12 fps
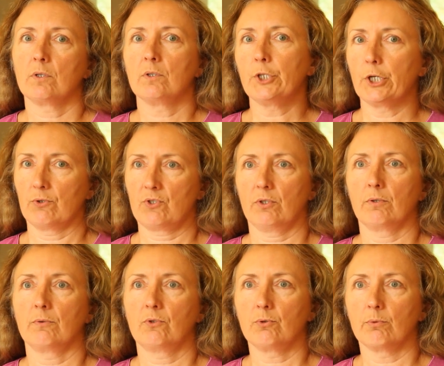you know,
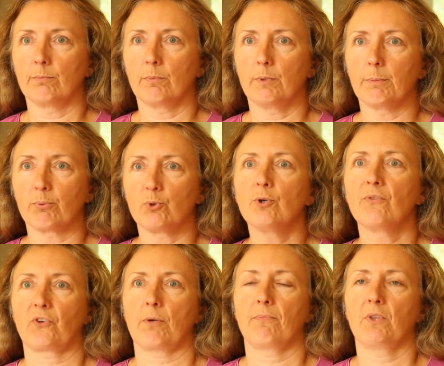to, to improve
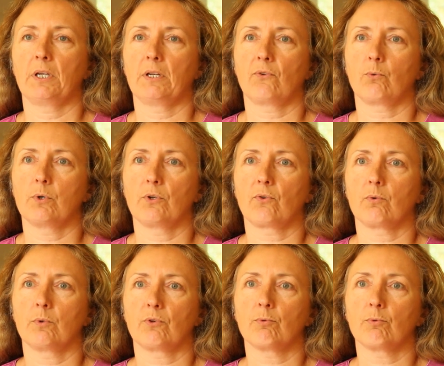some things was, was